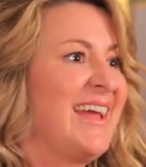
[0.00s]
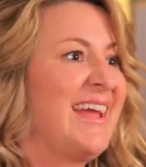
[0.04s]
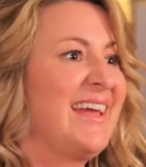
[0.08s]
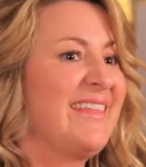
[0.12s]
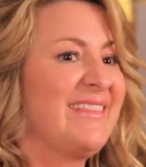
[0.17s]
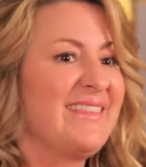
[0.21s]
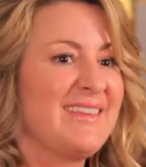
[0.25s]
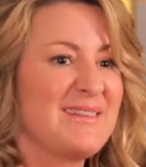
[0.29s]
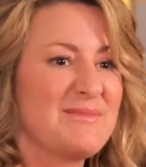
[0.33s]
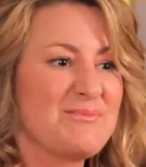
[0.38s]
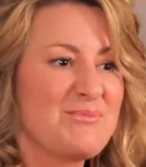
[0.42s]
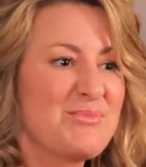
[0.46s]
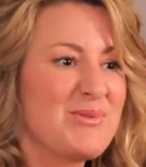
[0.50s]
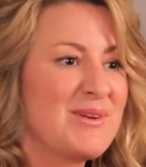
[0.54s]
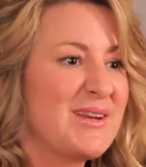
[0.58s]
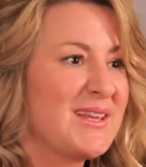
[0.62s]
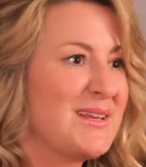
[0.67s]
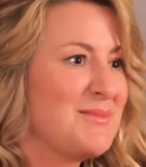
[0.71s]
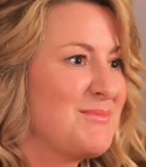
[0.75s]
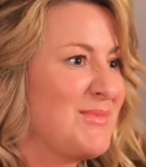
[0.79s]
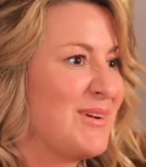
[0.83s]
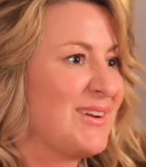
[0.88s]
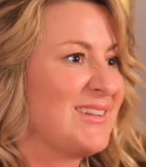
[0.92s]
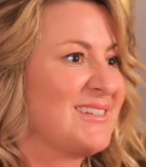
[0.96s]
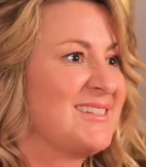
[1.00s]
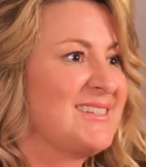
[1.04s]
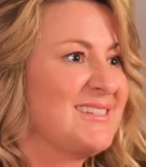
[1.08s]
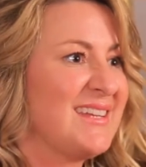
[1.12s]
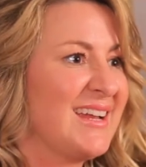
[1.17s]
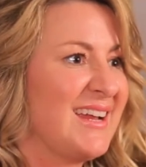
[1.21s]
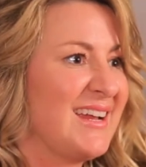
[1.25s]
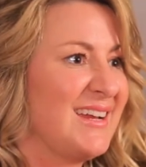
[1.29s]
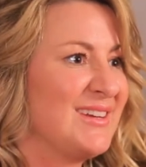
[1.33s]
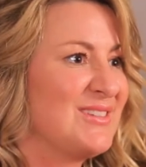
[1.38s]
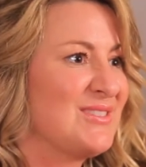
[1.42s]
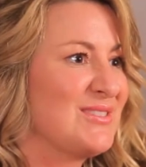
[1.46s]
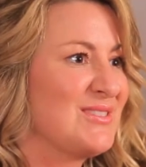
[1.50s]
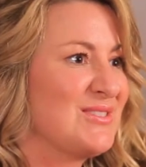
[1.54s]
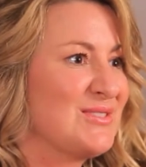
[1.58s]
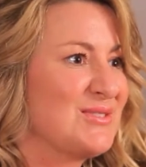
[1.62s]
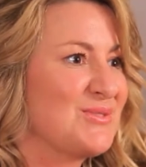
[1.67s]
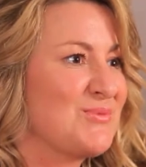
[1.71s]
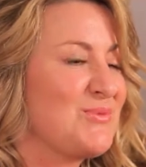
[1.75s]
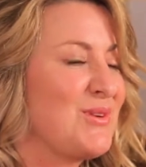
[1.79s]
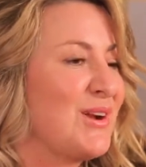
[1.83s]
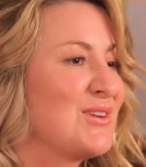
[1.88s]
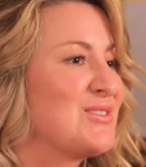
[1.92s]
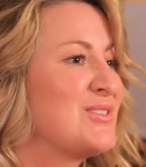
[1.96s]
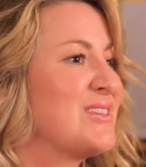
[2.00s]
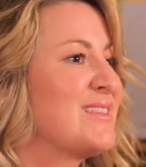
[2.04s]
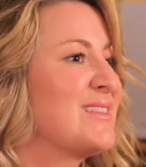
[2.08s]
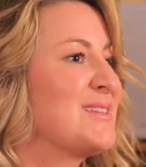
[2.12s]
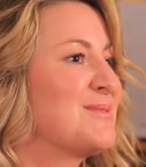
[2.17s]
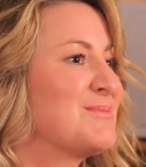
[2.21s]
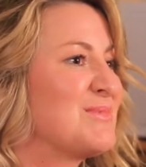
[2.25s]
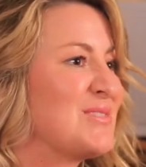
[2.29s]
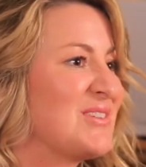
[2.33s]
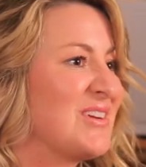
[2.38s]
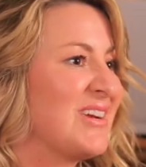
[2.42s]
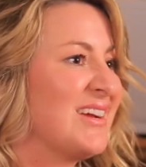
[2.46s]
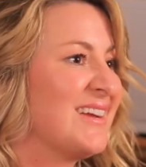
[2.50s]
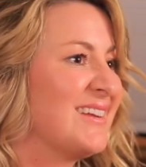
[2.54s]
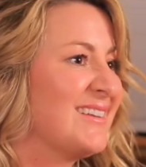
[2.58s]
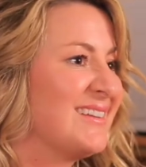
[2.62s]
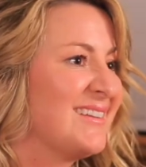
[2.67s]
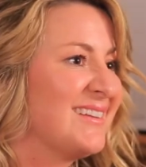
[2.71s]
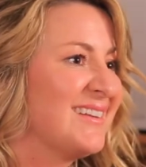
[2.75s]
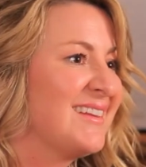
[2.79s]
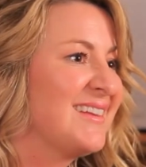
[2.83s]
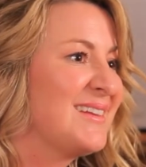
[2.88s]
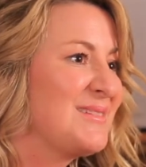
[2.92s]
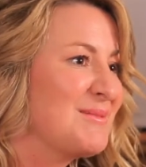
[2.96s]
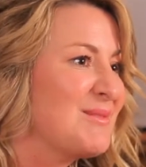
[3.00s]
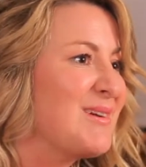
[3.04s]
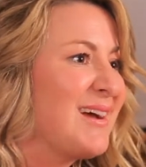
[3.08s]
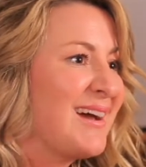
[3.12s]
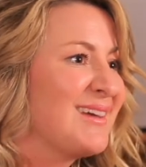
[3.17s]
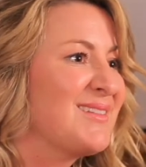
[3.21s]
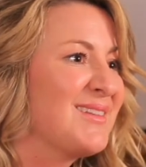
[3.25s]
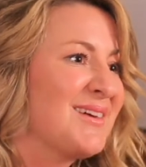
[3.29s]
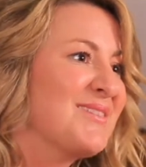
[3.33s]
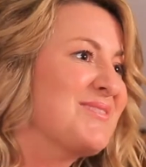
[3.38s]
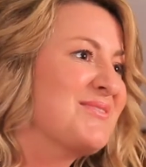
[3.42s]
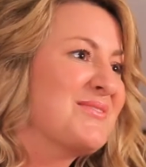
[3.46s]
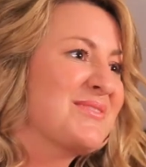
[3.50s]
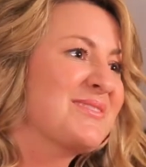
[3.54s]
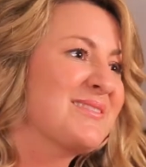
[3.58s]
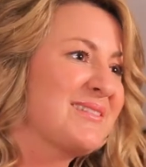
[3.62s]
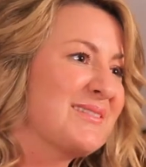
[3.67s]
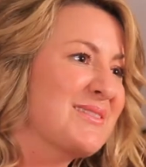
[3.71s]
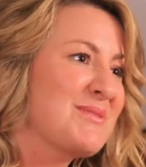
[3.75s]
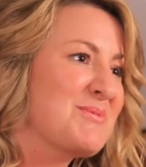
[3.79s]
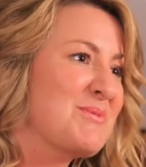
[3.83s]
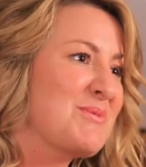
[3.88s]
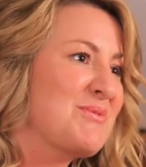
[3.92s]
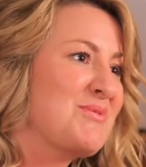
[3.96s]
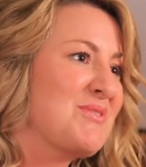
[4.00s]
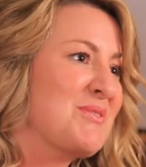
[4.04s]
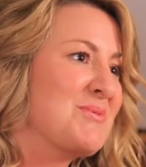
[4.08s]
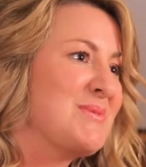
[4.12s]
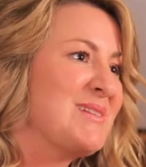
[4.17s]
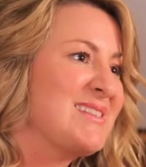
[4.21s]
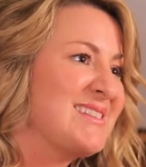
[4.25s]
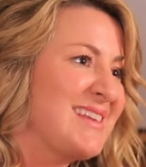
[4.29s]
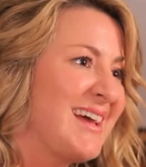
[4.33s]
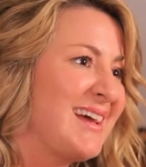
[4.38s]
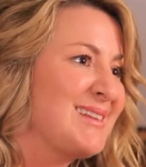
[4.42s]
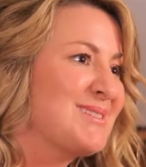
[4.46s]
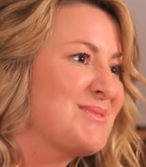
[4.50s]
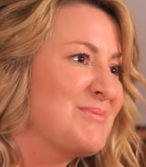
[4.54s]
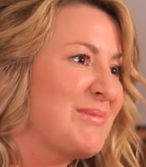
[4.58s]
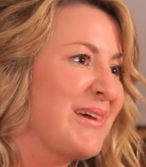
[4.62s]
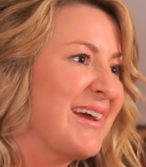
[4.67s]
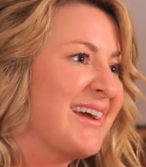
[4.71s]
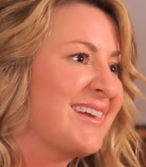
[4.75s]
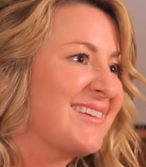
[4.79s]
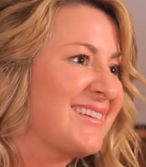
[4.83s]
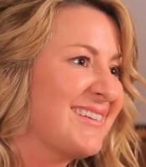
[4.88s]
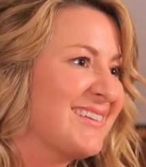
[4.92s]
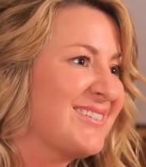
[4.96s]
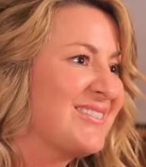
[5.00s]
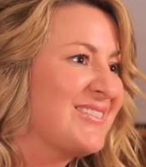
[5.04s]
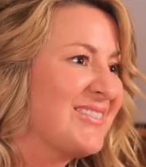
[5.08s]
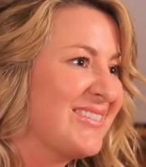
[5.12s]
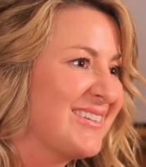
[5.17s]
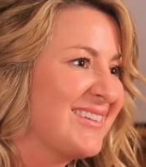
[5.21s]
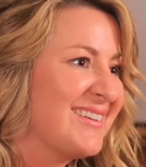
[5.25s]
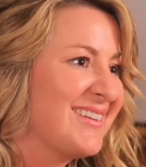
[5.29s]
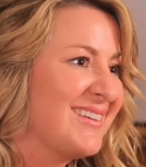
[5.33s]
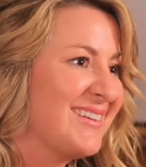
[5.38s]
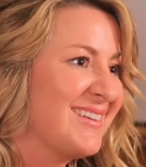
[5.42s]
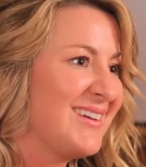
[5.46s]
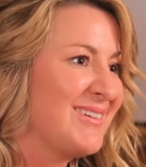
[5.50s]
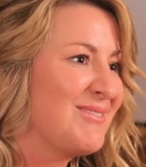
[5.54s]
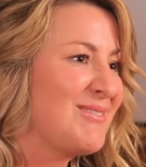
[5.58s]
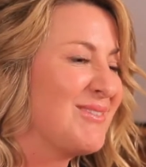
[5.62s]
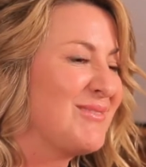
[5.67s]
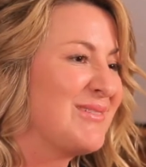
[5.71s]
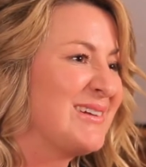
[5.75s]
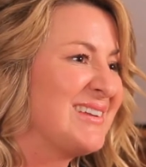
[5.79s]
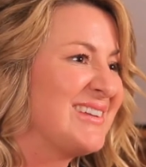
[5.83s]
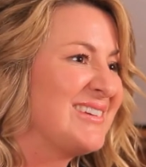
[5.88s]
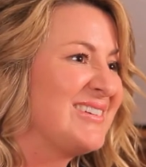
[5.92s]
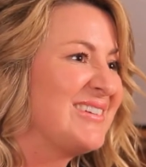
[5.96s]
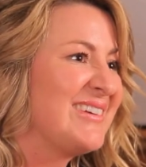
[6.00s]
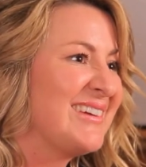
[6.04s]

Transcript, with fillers: and then putting them on a stage and just watching them shine. I love the performance aspect of, of what we do